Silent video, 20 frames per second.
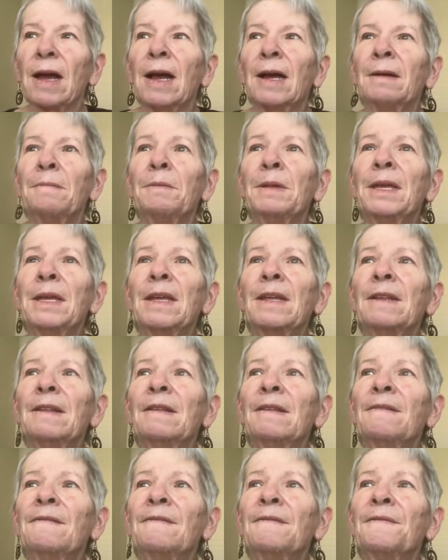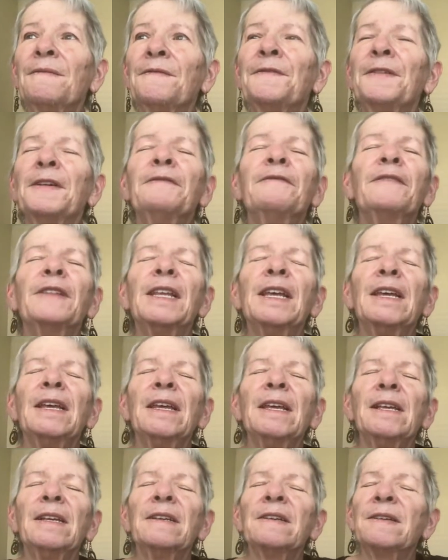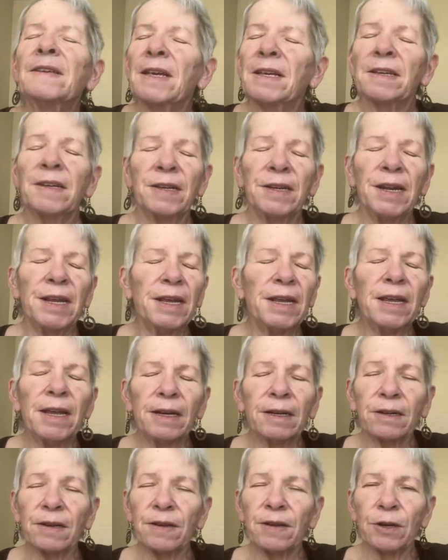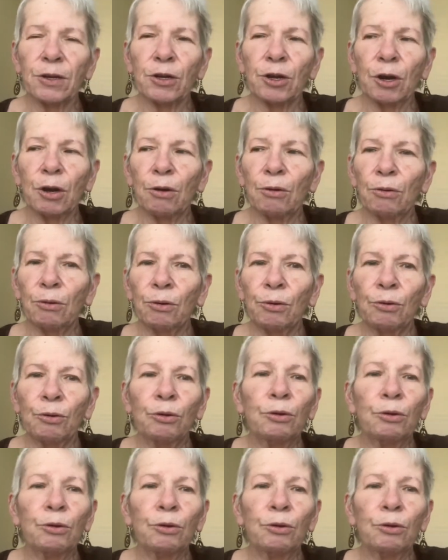I mean, 50, 60 years ago,